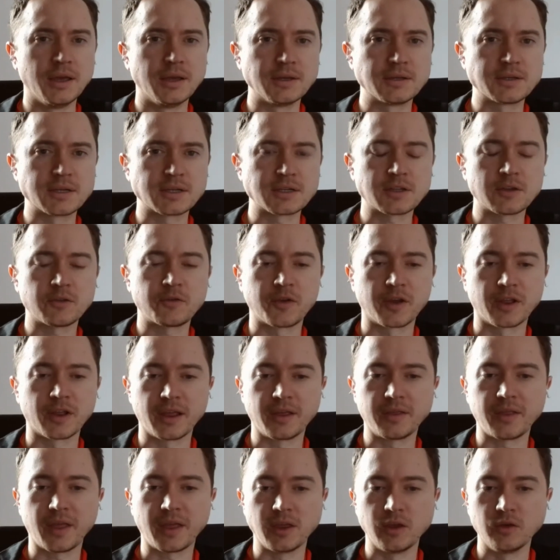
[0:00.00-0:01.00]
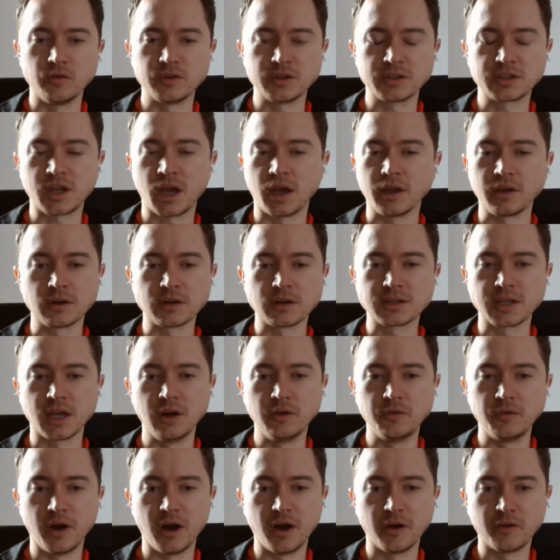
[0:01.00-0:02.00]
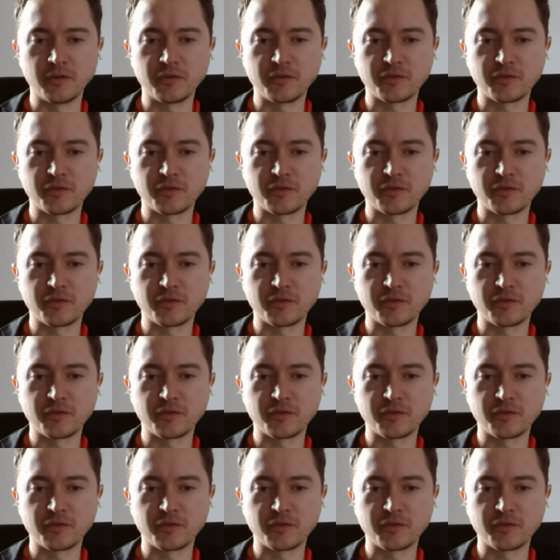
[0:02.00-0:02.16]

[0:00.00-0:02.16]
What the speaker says: is just the feeling that you've just cut yourself off